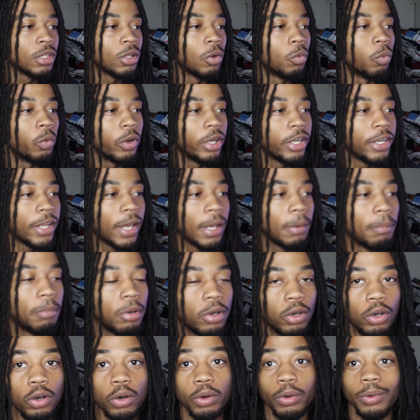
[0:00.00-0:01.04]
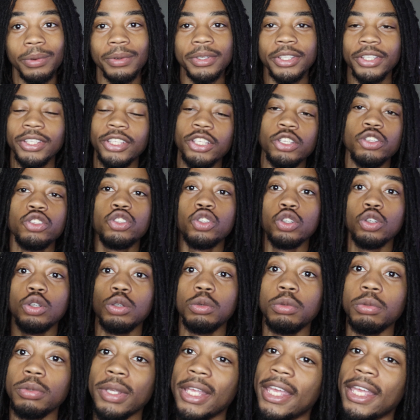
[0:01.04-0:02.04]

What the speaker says: One day, boom, YouTube